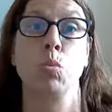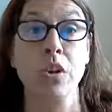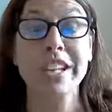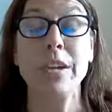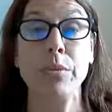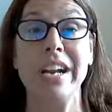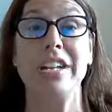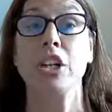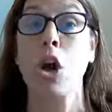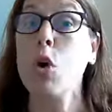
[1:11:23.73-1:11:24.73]
We're getting ready
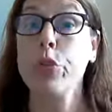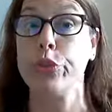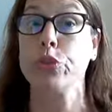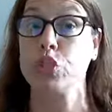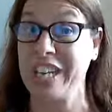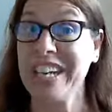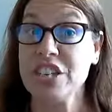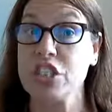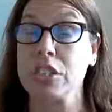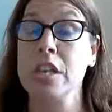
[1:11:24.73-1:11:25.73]
to go through
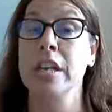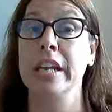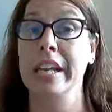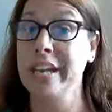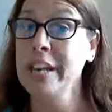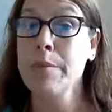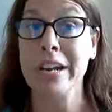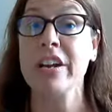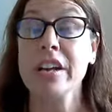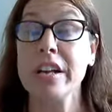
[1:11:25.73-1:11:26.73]
changes in
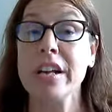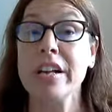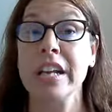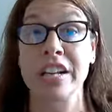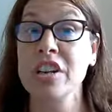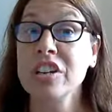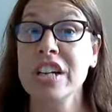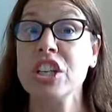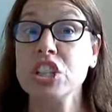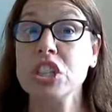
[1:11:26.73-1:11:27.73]
America, in our
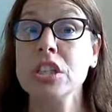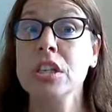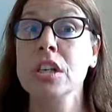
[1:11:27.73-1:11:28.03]
nation.